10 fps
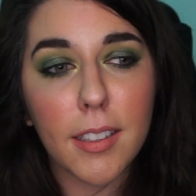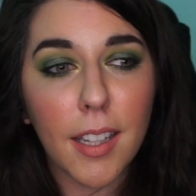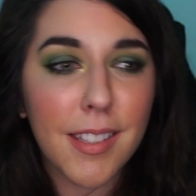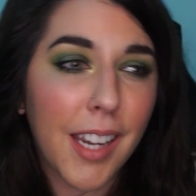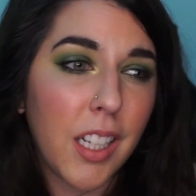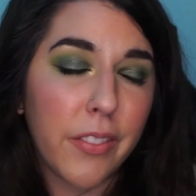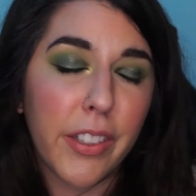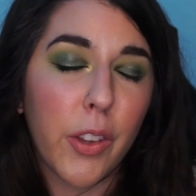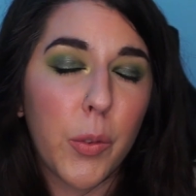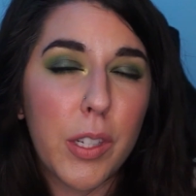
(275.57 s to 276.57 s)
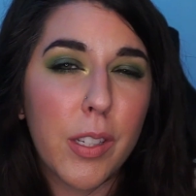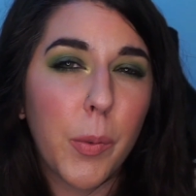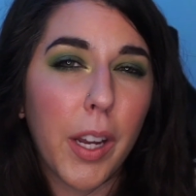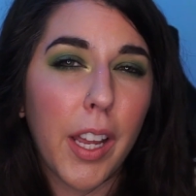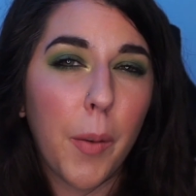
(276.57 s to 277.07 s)
and that's kind of another reason
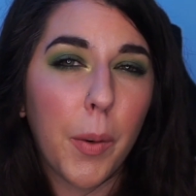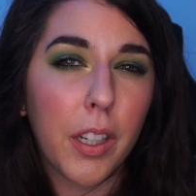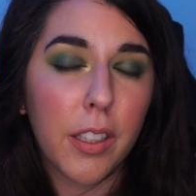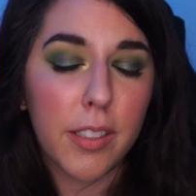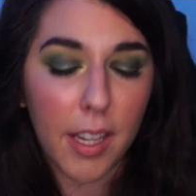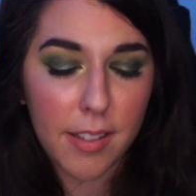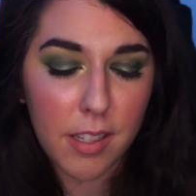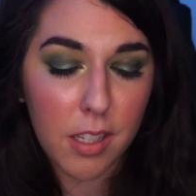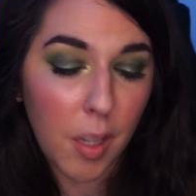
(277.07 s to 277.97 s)
why I want to test